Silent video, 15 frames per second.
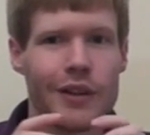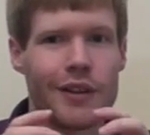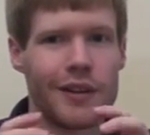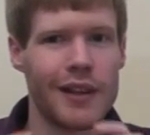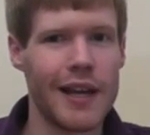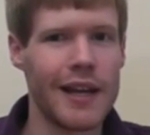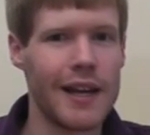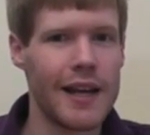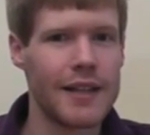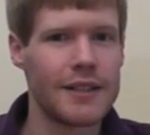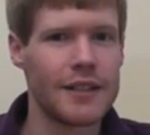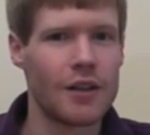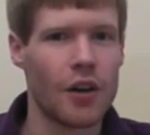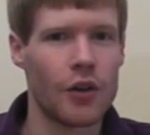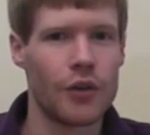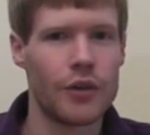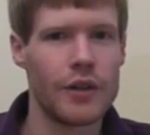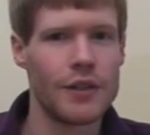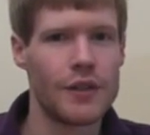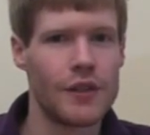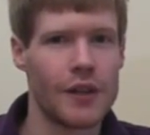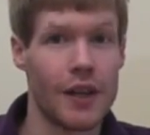the late
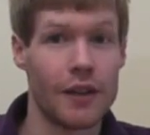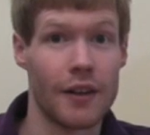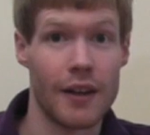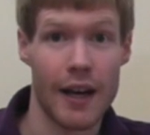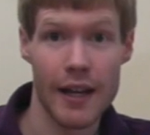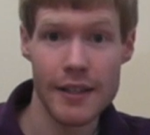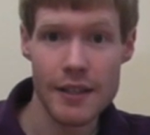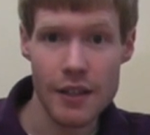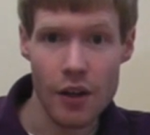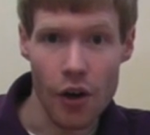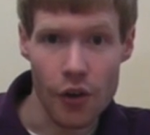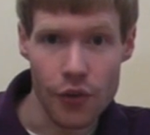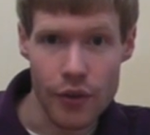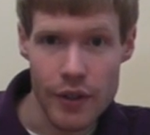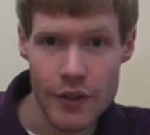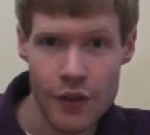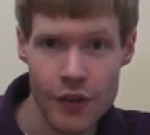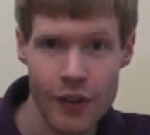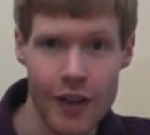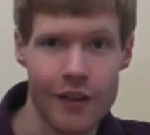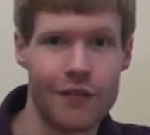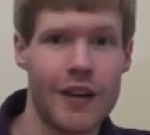1800s and the 1900s,
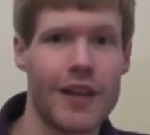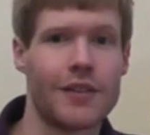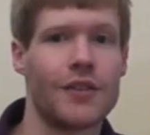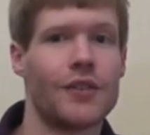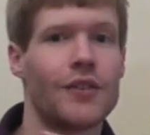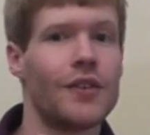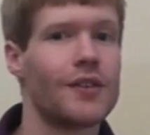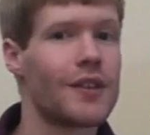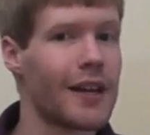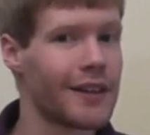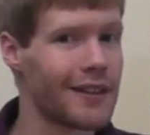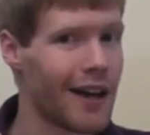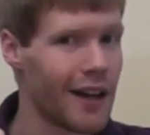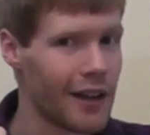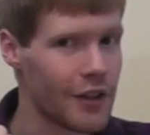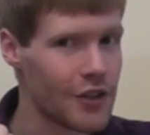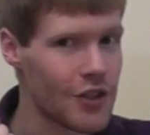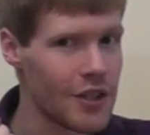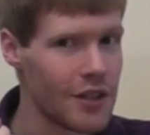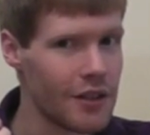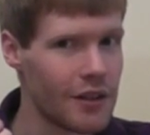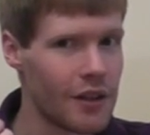advances in
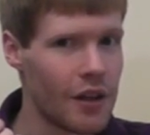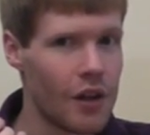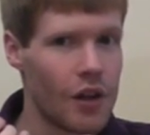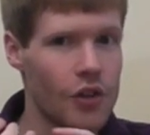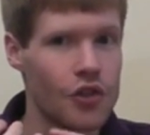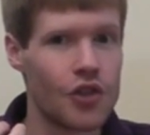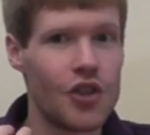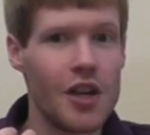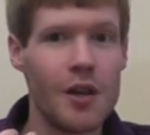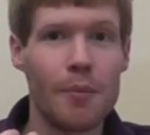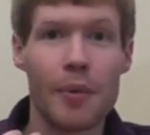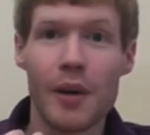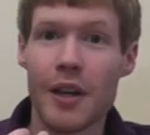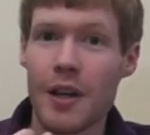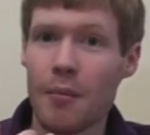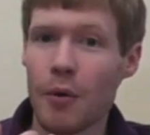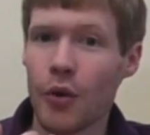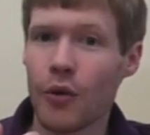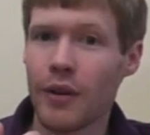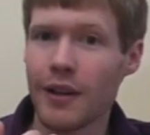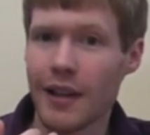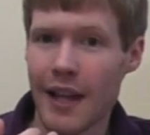technology, cheap
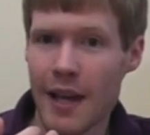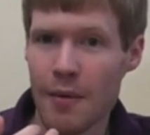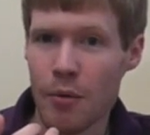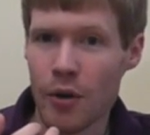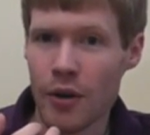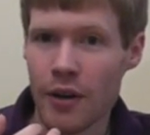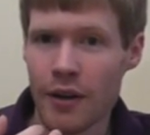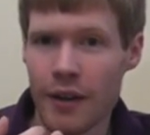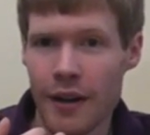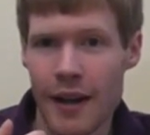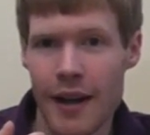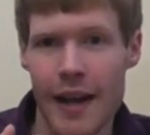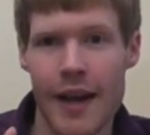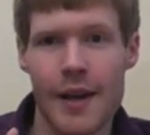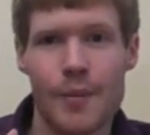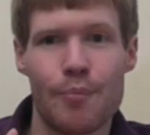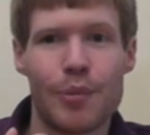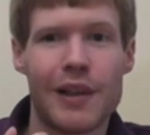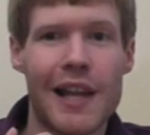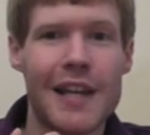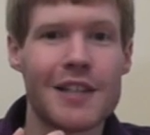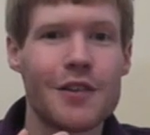immigrant labor, and
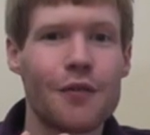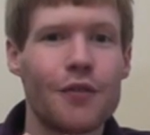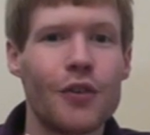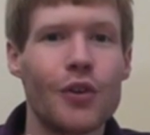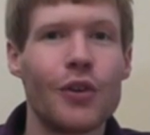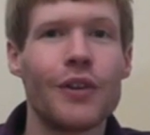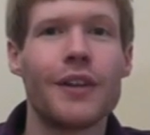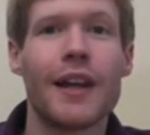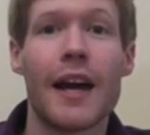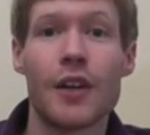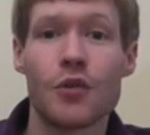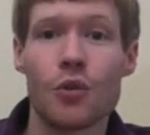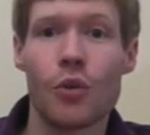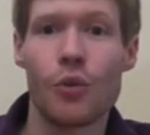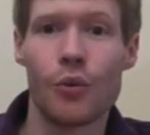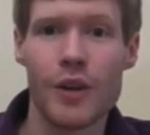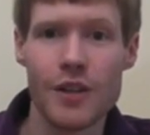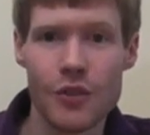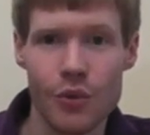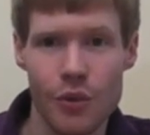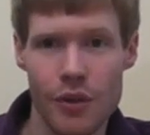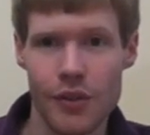plentiful natural
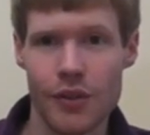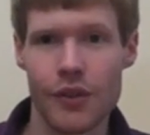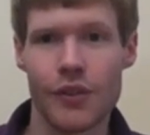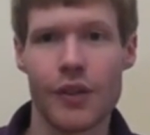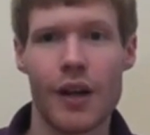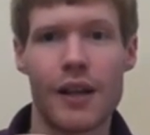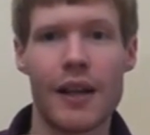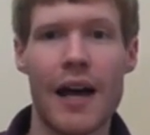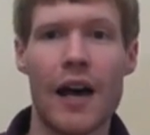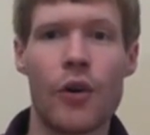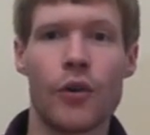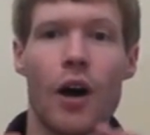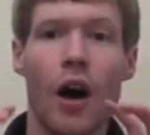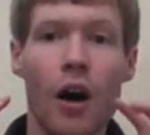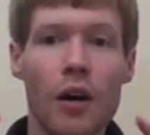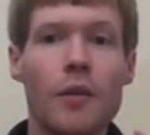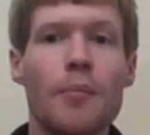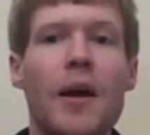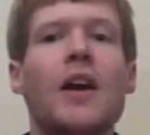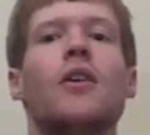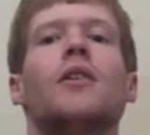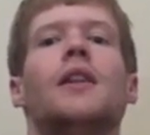resources allowed
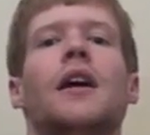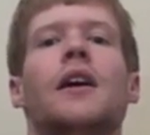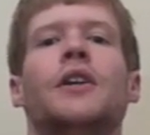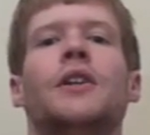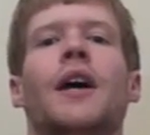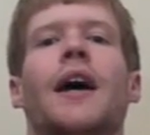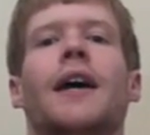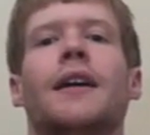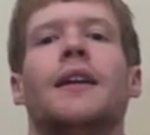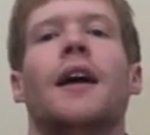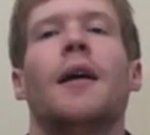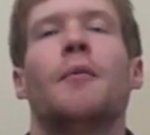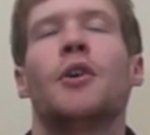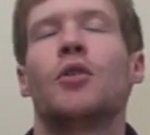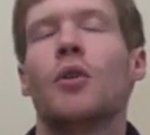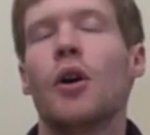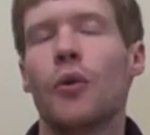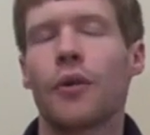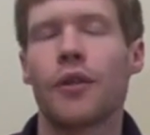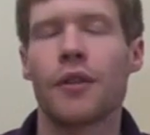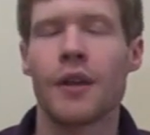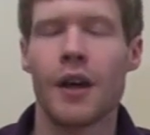unparalleled economic
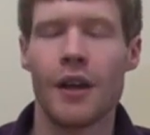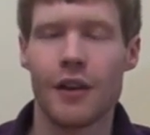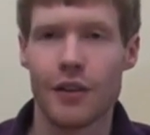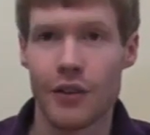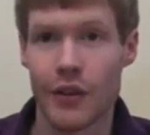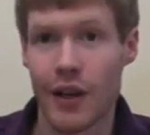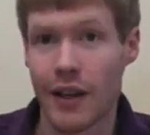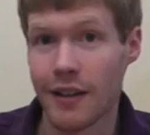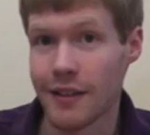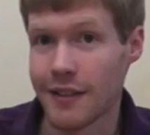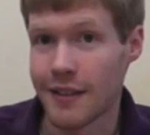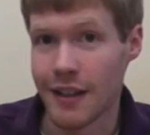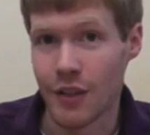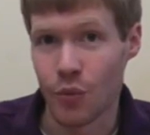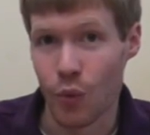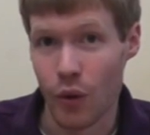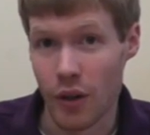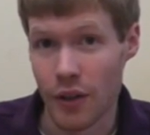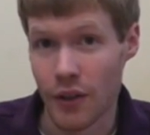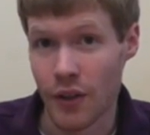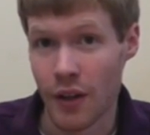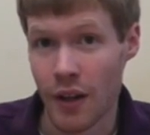growth. The United States
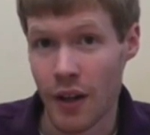won